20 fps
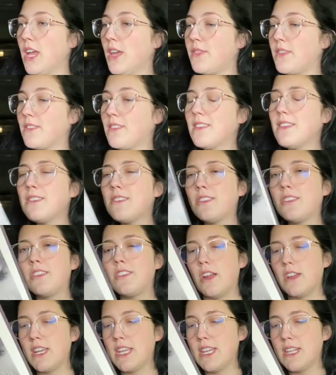This is in
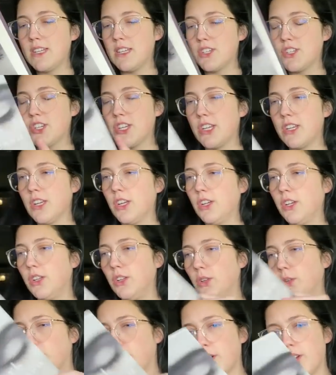stunning condition. Good
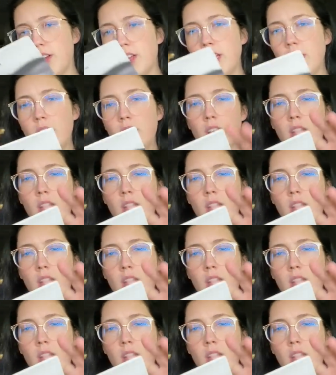Lord.